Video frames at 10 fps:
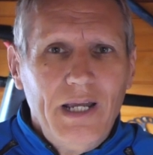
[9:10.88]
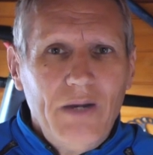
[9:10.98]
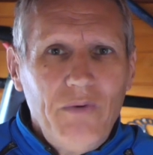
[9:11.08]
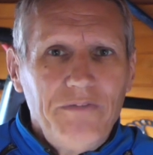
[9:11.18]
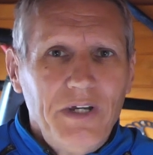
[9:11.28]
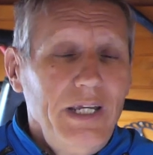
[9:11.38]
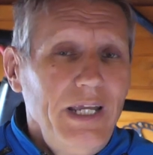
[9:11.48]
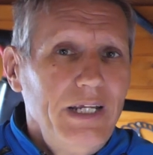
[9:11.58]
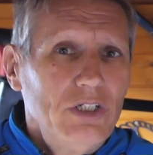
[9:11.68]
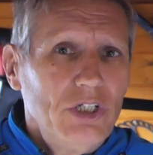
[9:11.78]
However,
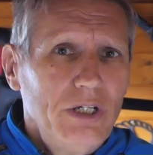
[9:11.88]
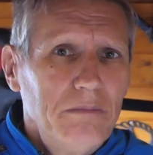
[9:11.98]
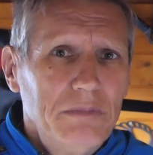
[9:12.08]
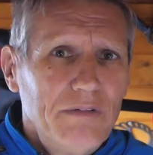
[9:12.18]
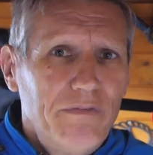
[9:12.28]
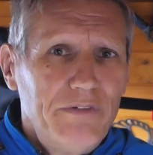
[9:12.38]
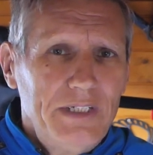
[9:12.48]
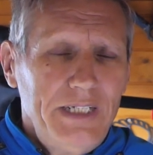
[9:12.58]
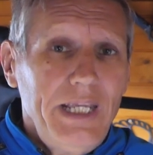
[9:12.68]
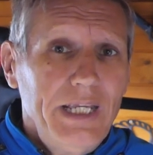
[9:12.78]
in terms of
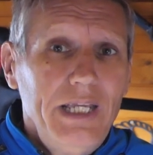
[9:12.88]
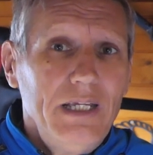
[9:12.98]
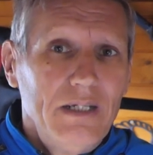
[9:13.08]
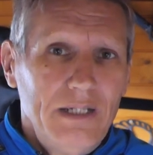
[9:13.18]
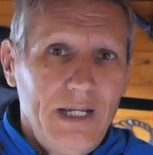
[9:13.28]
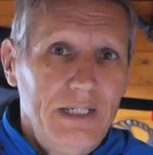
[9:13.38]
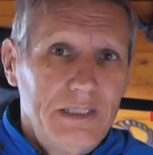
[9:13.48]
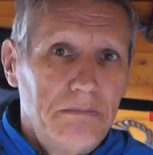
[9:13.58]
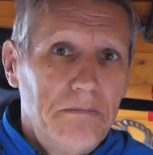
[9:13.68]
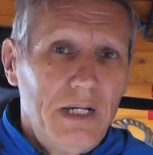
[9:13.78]
fatigue, that
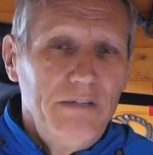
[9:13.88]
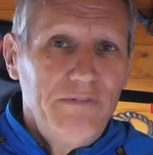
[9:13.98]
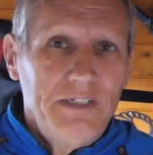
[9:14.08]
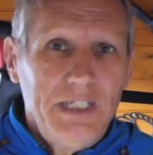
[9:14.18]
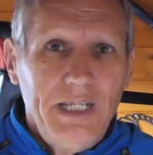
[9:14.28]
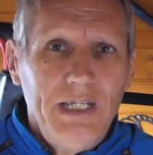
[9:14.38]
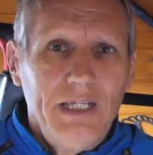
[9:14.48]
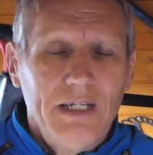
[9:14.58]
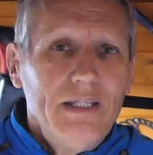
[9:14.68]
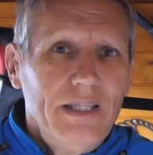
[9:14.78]
is my fatigue,